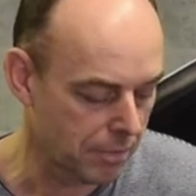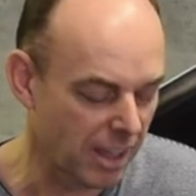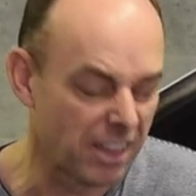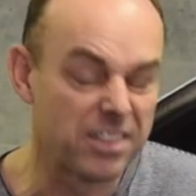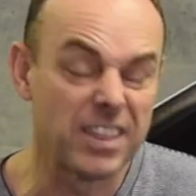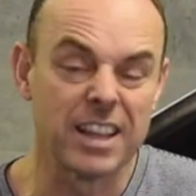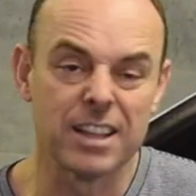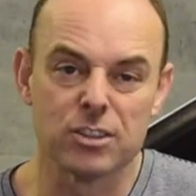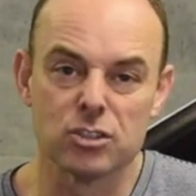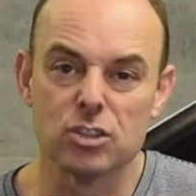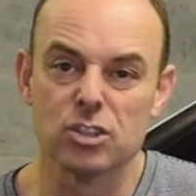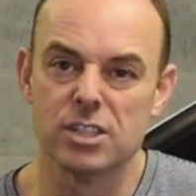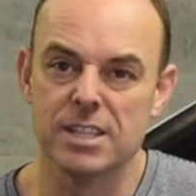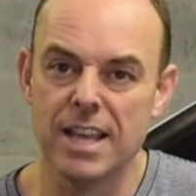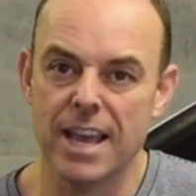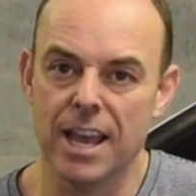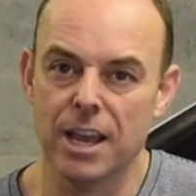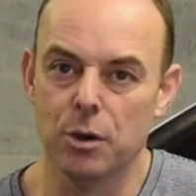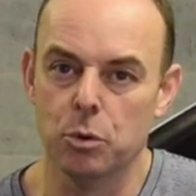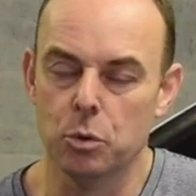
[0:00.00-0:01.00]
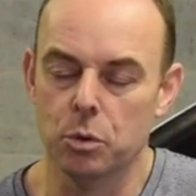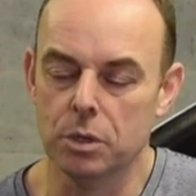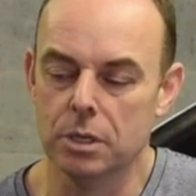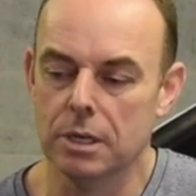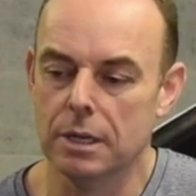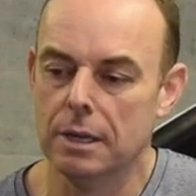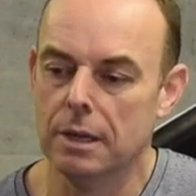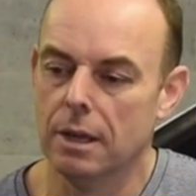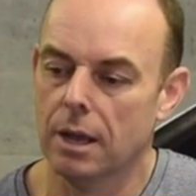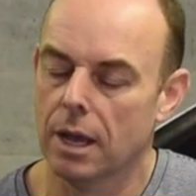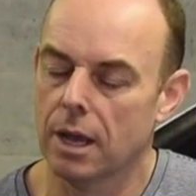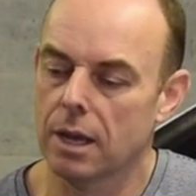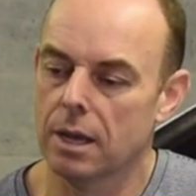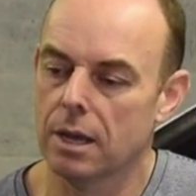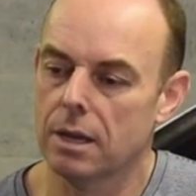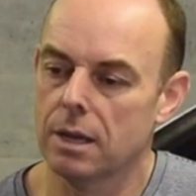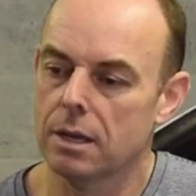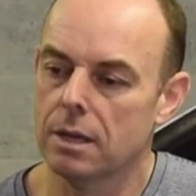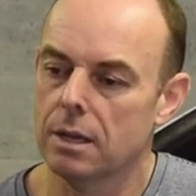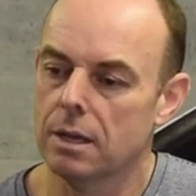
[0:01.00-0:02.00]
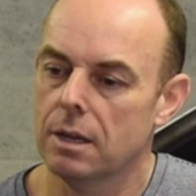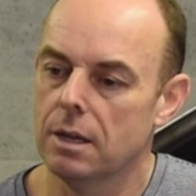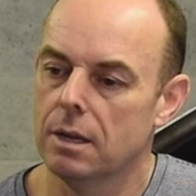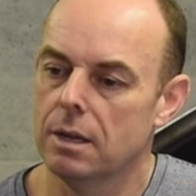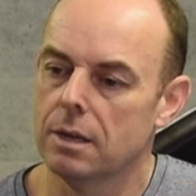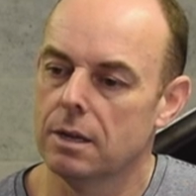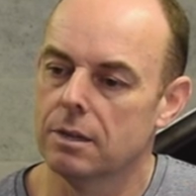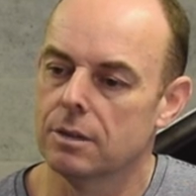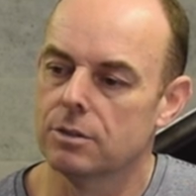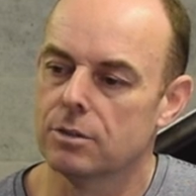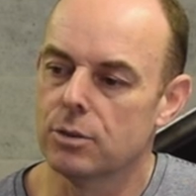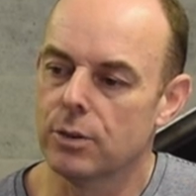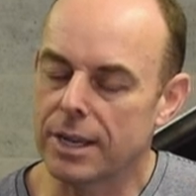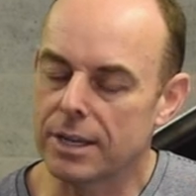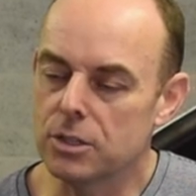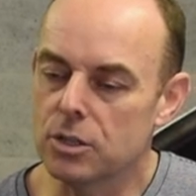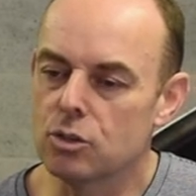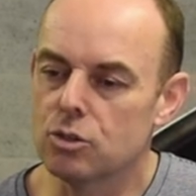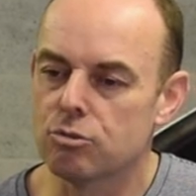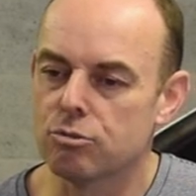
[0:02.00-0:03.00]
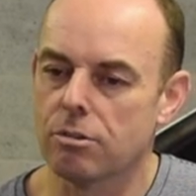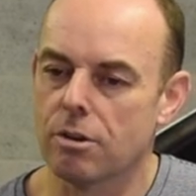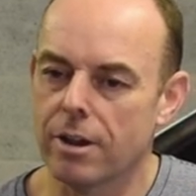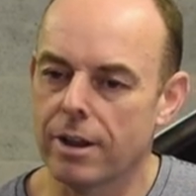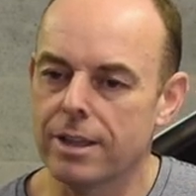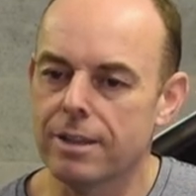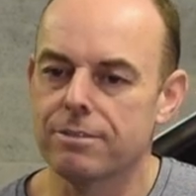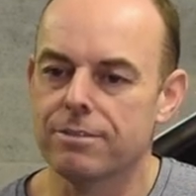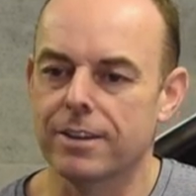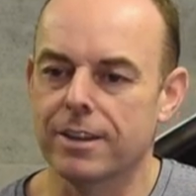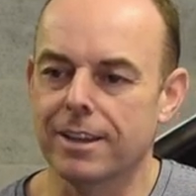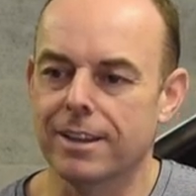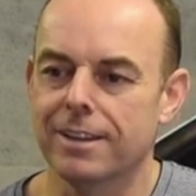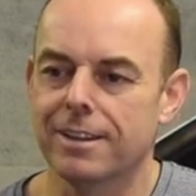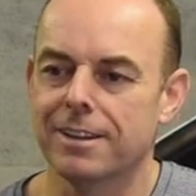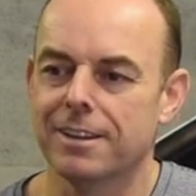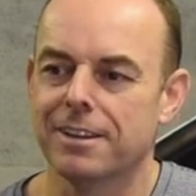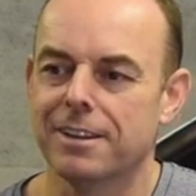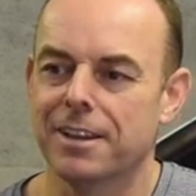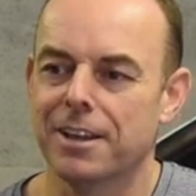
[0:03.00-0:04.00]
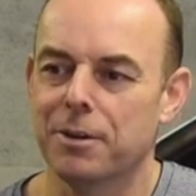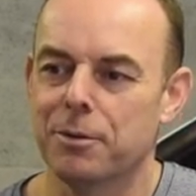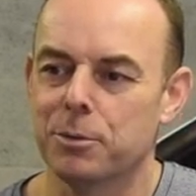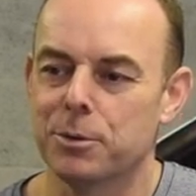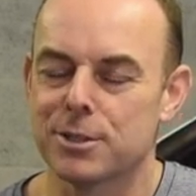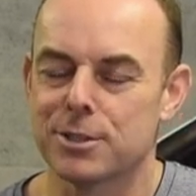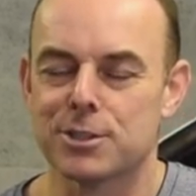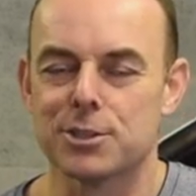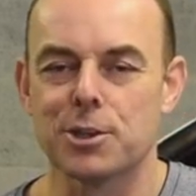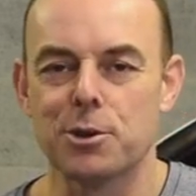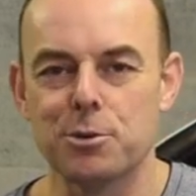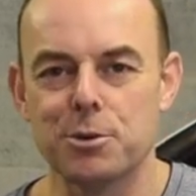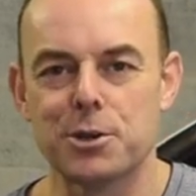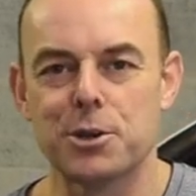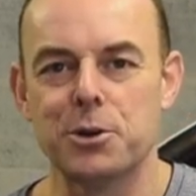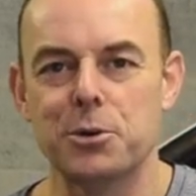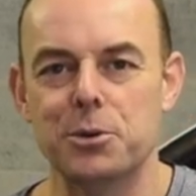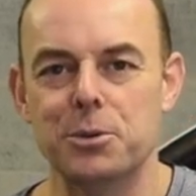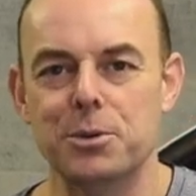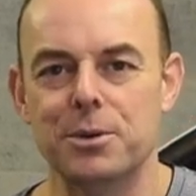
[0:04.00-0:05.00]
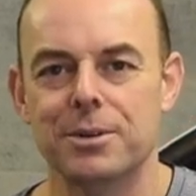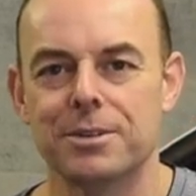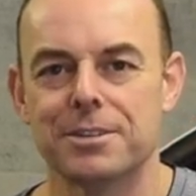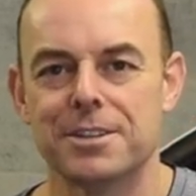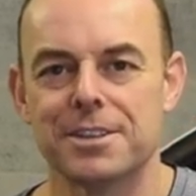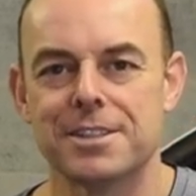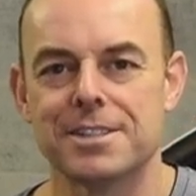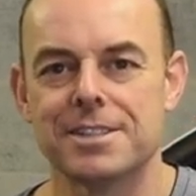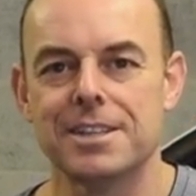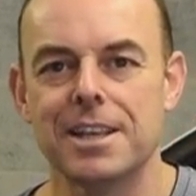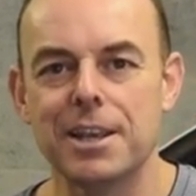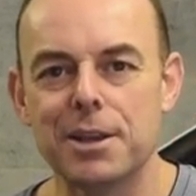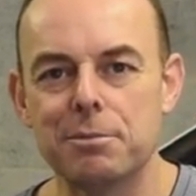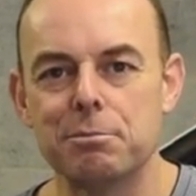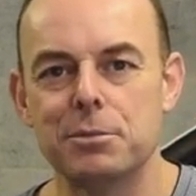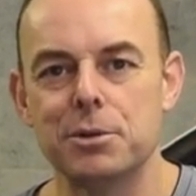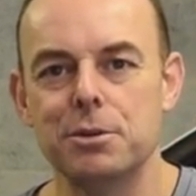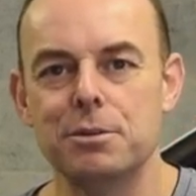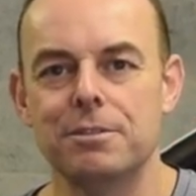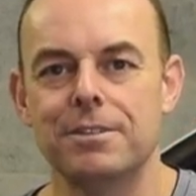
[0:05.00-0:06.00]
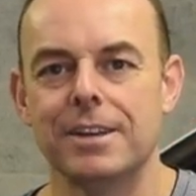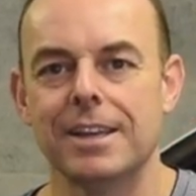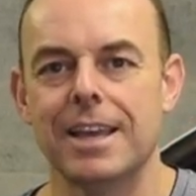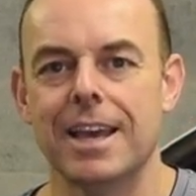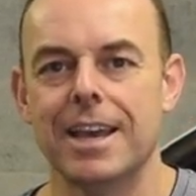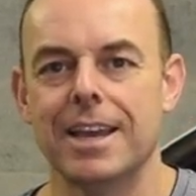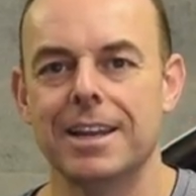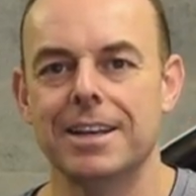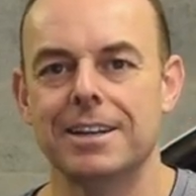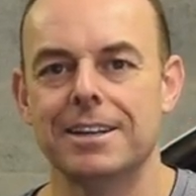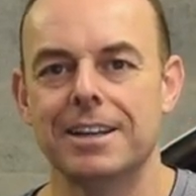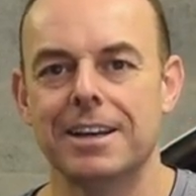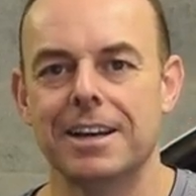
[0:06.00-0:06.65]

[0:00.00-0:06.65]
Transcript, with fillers: think it's just the air horn, uh, to actually drive it was so cool to see it move again.